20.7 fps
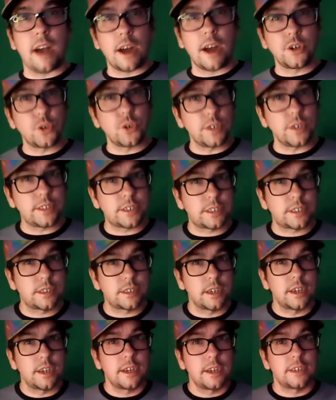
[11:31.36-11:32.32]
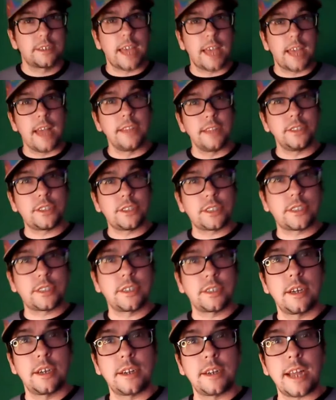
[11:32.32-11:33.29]

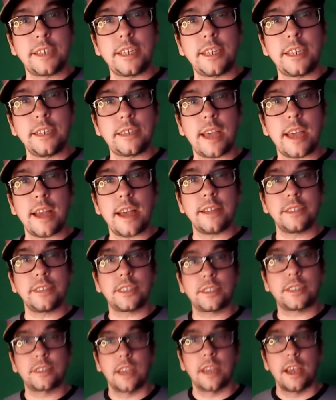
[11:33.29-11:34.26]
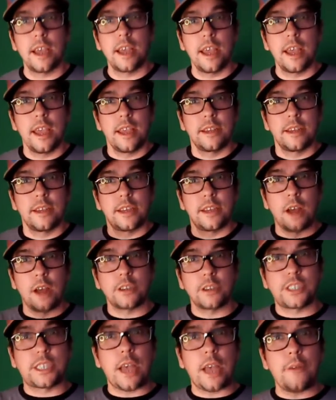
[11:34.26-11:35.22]
10s, 1910s, you
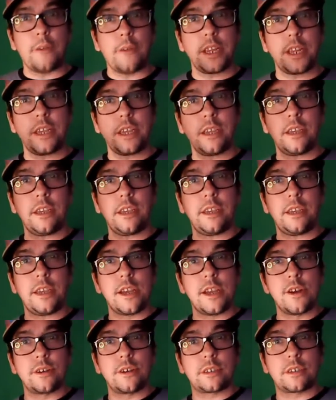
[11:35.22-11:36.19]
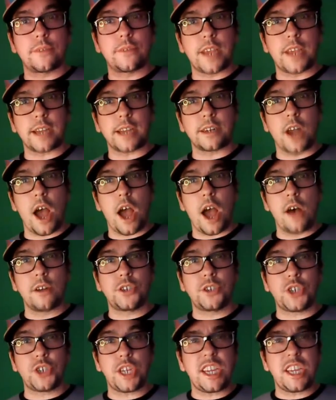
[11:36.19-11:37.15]
know, 70 years of
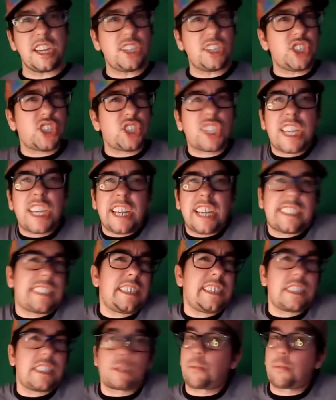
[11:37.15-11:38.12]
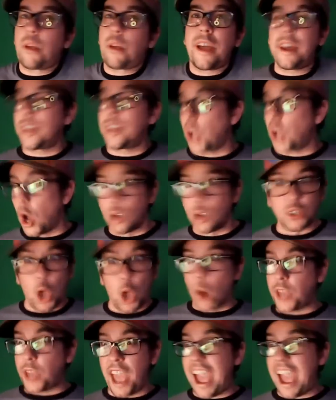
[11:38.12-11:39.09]
technology. He just gets in this plane and
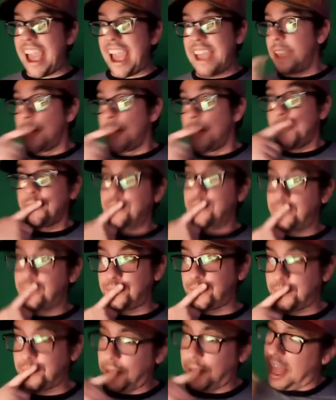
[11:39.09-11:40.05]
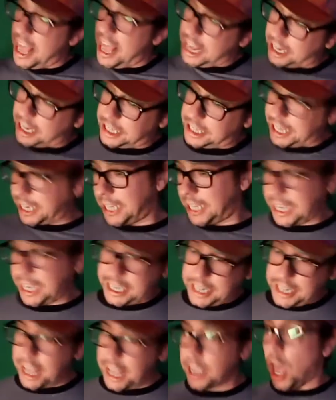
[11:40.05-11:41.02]
goes, okay, click,
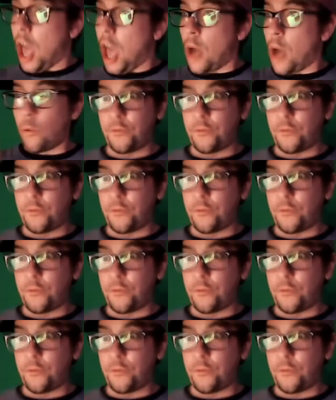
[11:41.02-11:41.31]
click, click,